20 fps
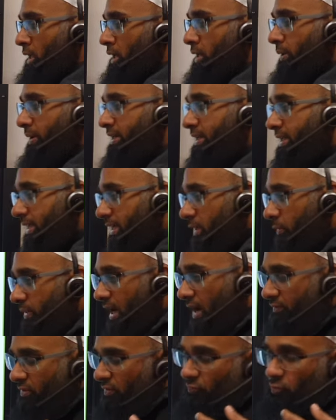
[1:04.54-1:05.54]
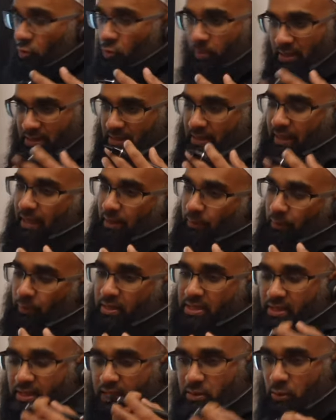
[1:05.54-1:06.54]
Now, in here we have a few masail. When we
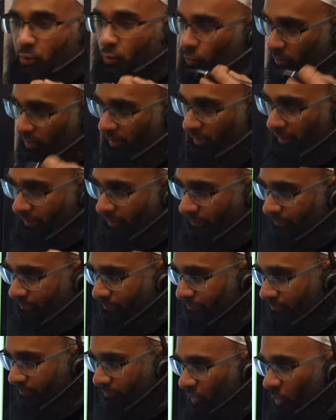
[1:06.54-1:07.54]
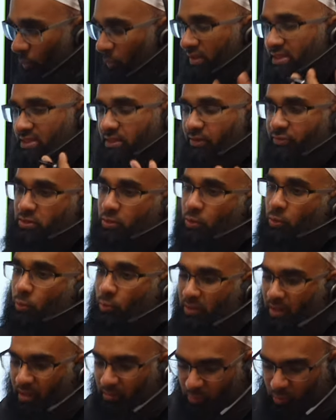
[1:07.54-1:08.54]
discuss the Quran, what is tafsir
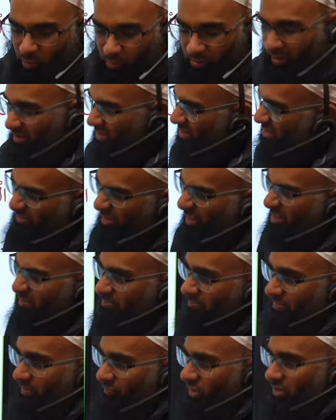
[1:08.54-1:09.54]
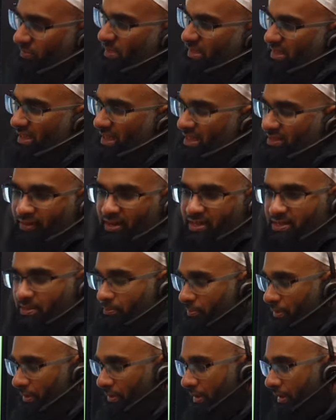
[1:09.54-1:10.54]
al-Quran bil Quran? This is very, the first masala is very simple.